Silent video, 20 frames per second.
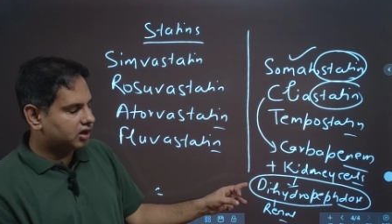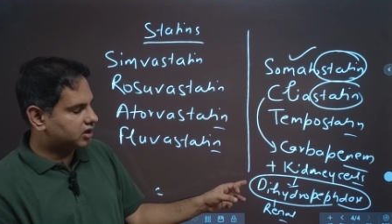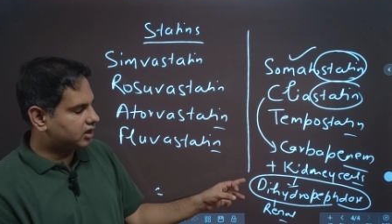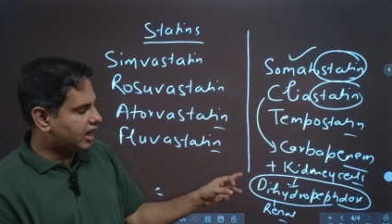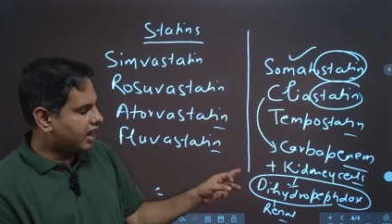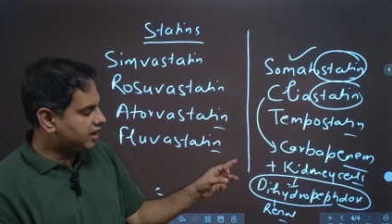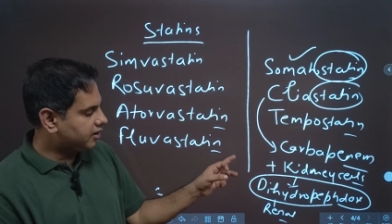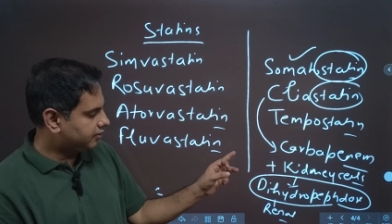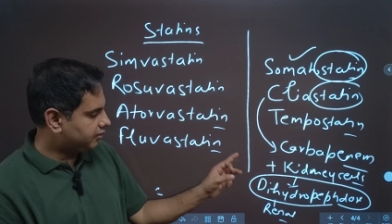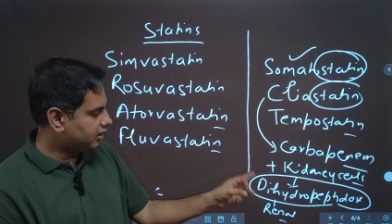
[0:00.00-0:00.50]

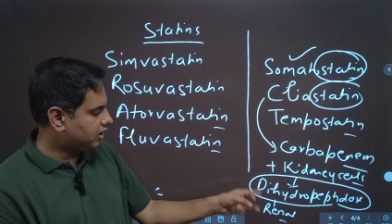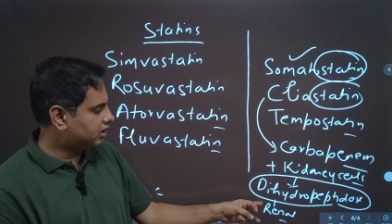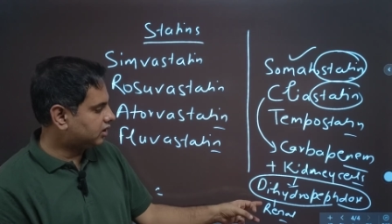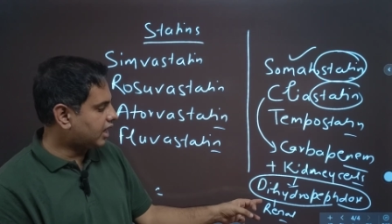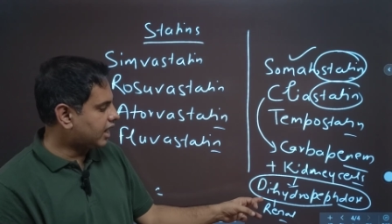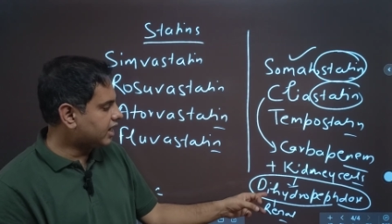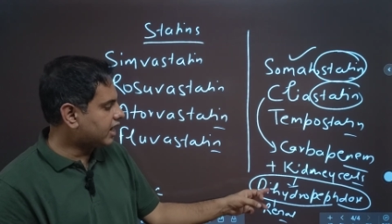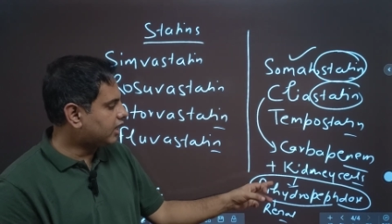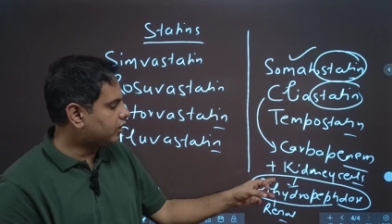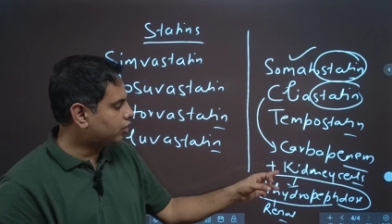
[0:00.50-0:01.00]

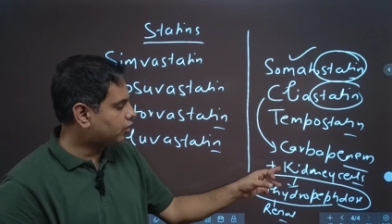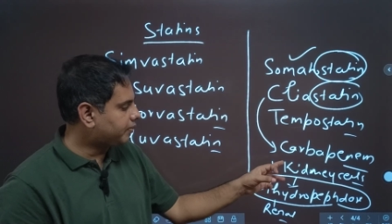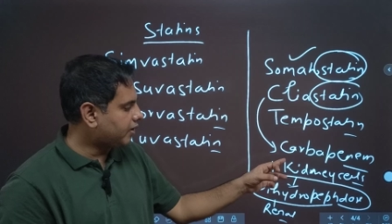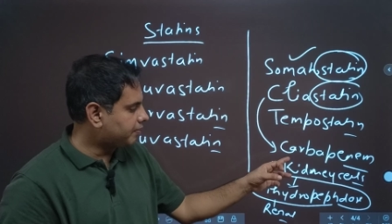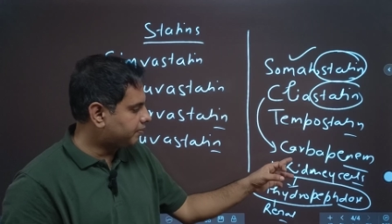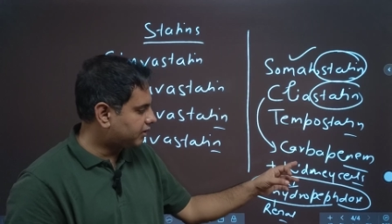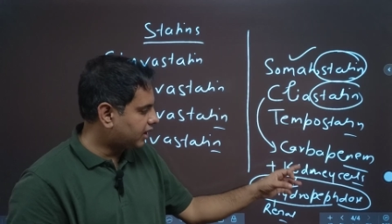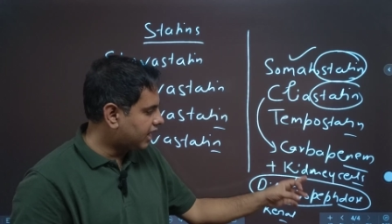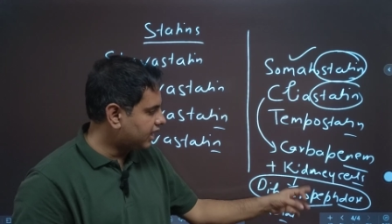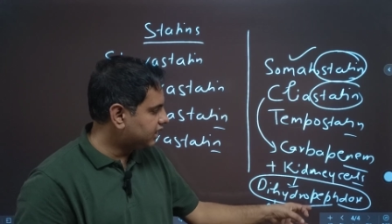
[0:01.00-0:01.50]

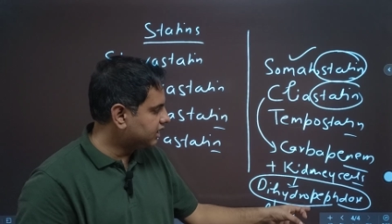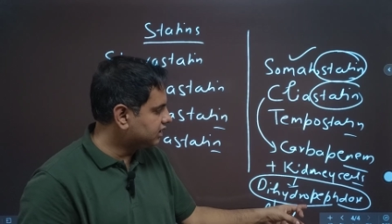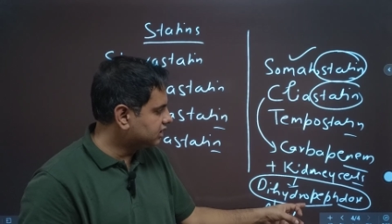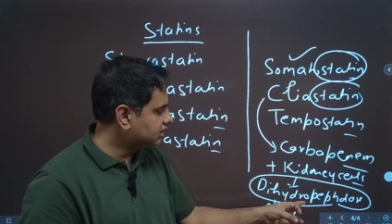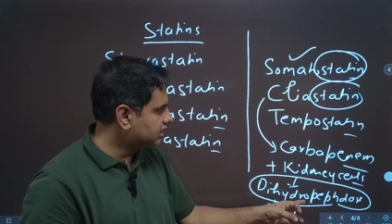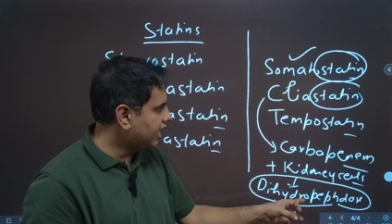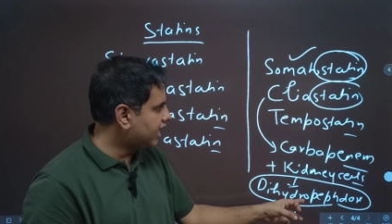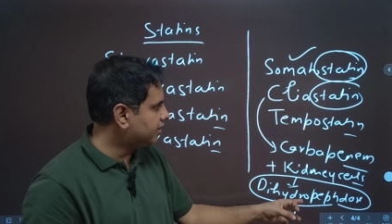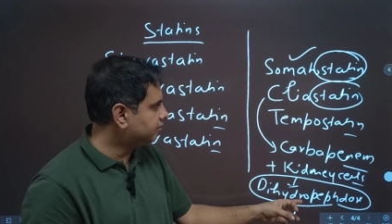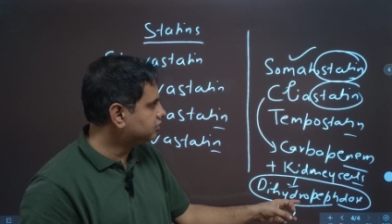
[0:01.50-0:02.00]
dihydropeptide
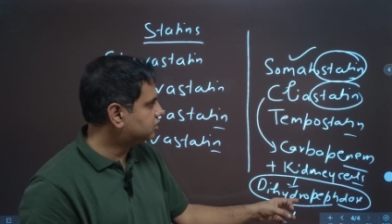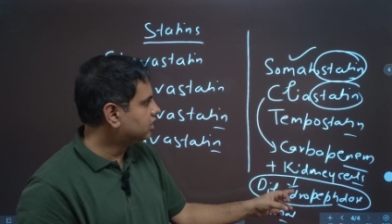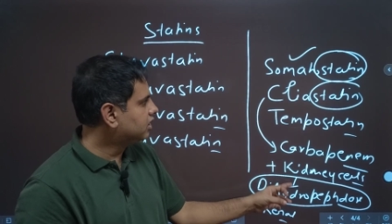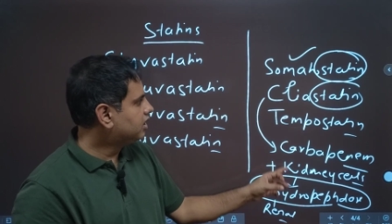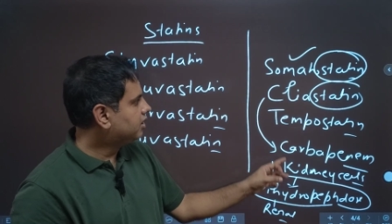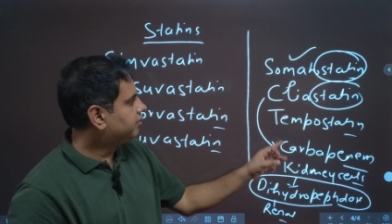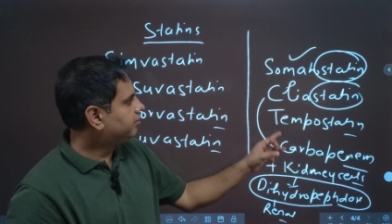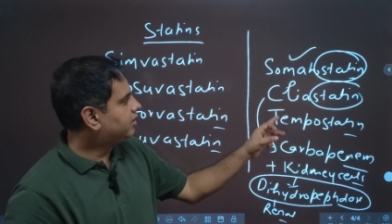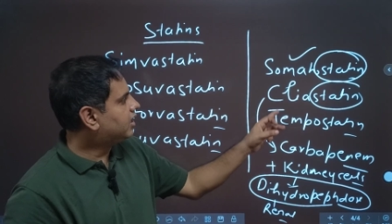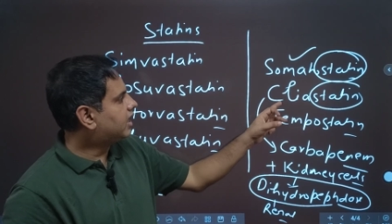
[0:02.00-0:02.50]
enzymes,
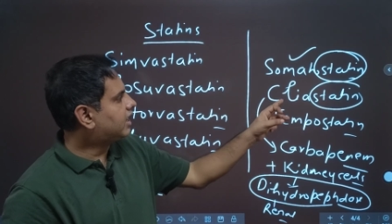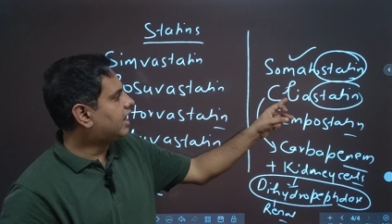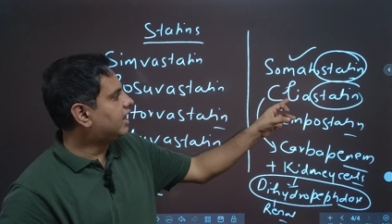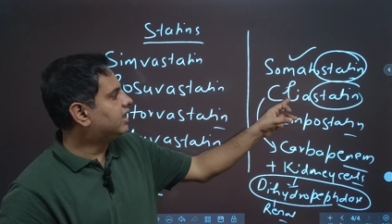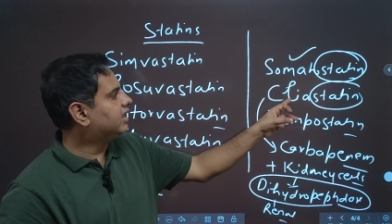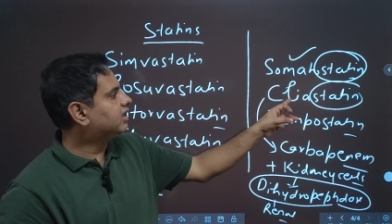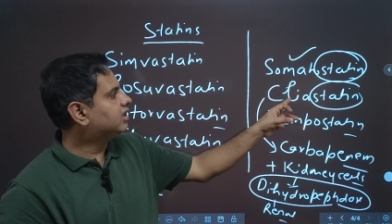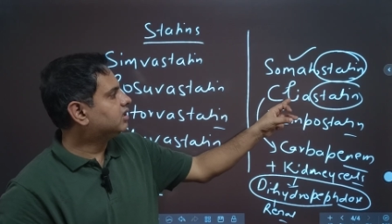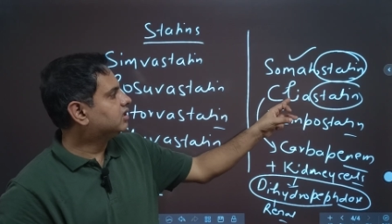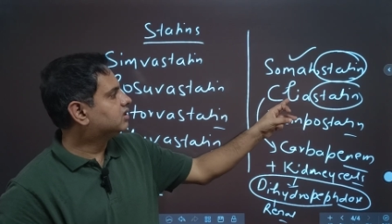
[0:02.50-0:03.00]
we are
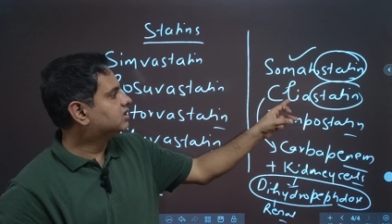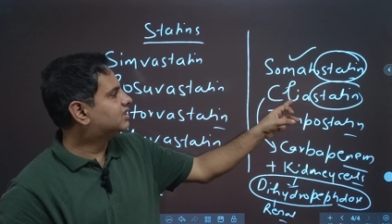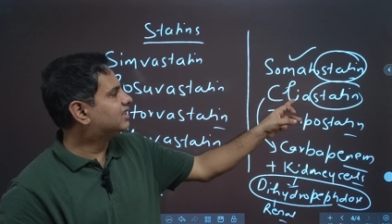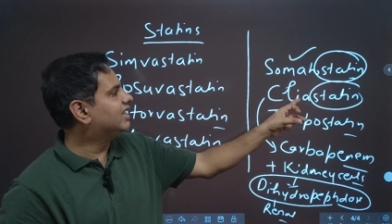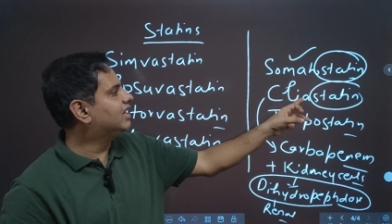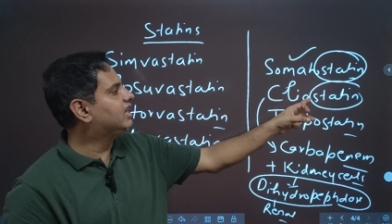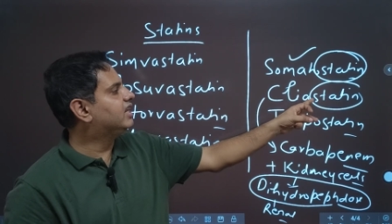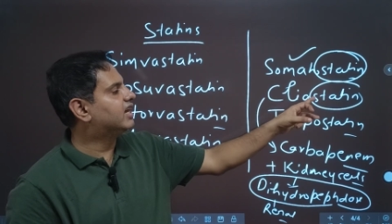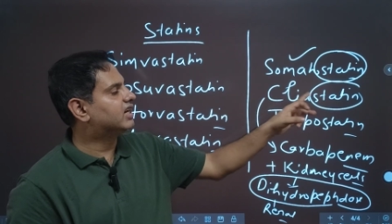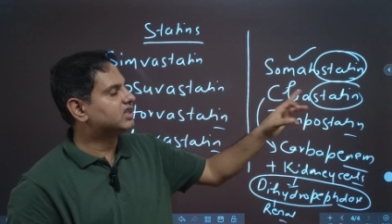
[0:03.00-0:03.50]
adding
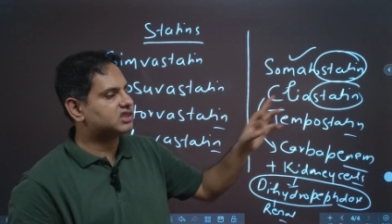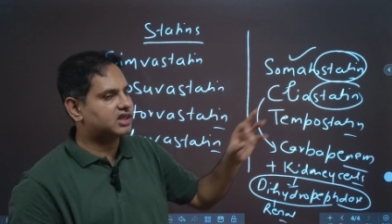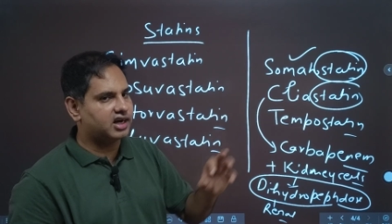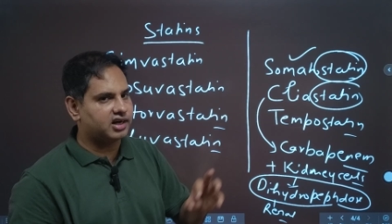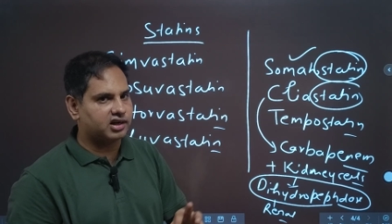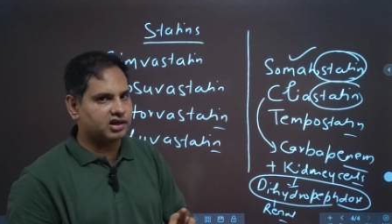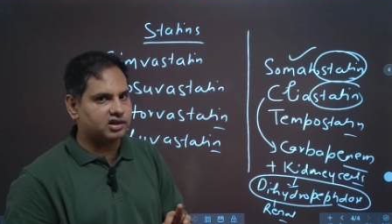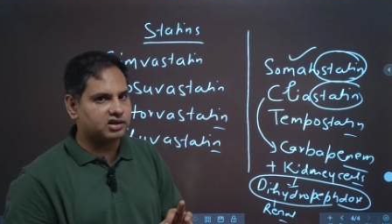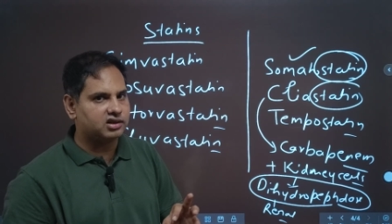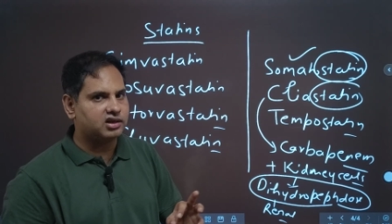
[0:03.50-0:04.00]

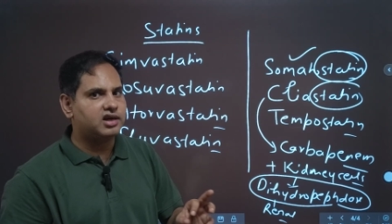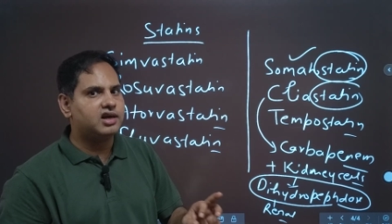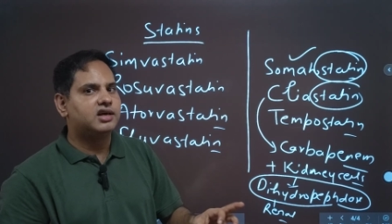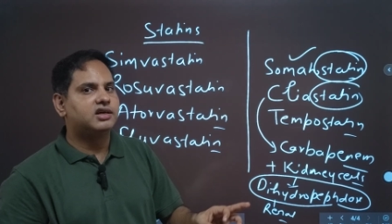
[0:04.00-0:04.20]
celiastatin.